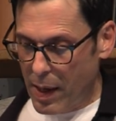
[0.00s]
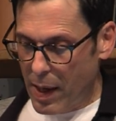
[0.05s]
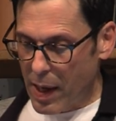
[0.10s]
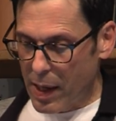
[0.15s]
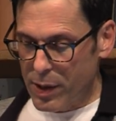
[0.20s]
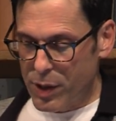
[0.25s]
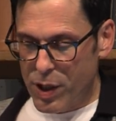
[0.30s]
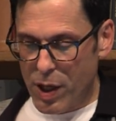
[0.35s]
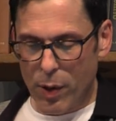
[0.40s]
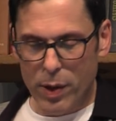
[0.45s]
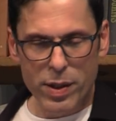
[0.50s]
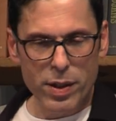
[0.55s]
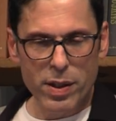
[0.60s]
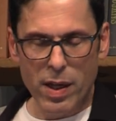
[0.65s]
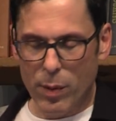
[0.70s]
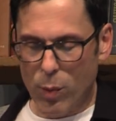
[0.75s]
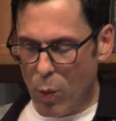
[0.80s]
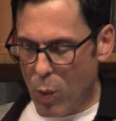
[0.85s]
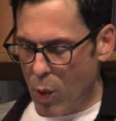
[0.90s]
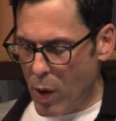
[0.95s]
And Jerry just
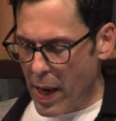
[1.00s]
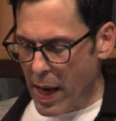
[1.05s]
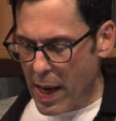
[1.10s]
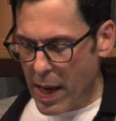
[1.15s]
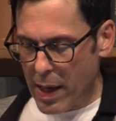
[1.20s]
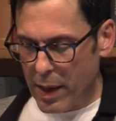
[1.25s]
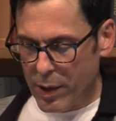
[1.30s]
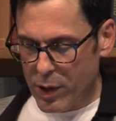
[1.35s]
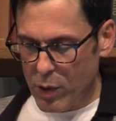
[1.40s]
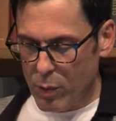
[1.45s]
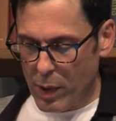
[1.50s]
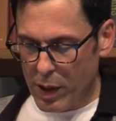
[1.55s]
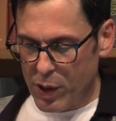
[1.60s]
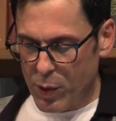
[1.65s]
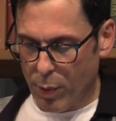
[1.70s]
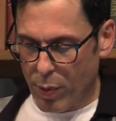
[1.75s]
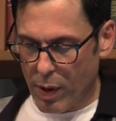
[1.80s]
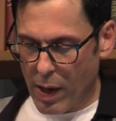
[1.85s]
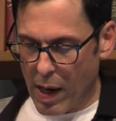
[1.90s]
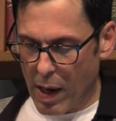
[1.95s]
had way too
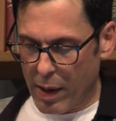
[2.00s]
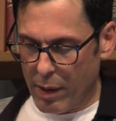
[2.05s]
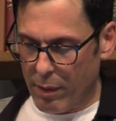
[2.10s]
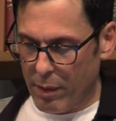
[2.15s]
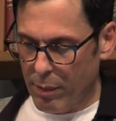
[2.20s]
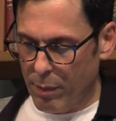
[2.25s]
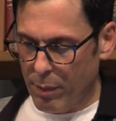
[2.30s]
much pride